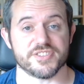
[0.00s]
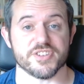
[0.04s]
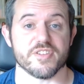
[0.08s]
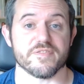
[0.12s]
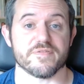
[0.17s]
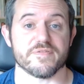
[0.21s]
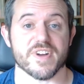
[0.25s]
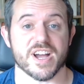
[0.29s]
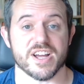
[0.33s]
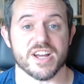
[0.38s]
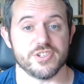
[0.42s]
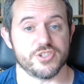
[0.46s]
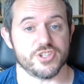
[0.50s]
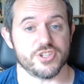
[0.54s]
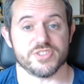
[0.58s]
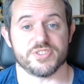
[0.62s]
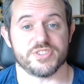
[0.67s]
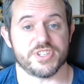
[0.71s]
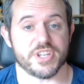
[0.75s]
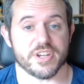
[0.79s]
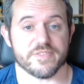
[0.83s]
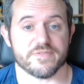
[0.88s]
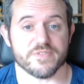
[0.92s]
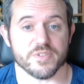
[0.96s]
don't find
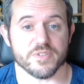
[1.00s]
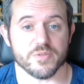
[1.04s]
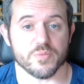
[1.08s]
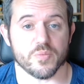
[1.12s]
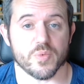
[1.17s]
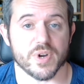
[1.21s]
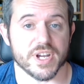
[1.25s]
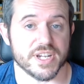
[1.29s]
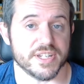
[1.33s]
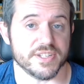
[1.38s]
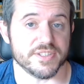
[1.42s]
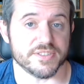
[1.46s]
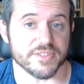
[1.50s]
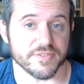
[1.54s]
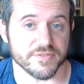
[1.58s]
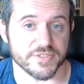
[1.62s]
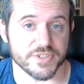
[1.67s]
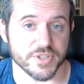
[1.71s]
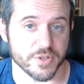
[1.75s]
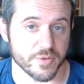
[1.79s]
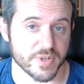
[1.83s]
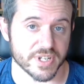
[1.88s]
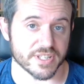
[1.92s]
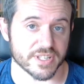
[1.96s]
just different ways of
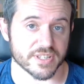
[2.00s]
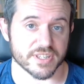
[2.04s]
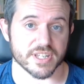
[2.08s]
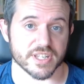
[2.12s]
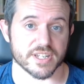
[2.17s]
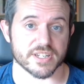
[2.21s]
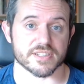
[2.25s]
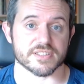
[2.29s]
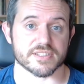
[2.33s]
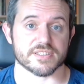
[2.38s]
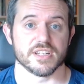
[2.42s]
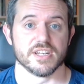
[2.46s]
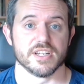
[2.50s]
doing things.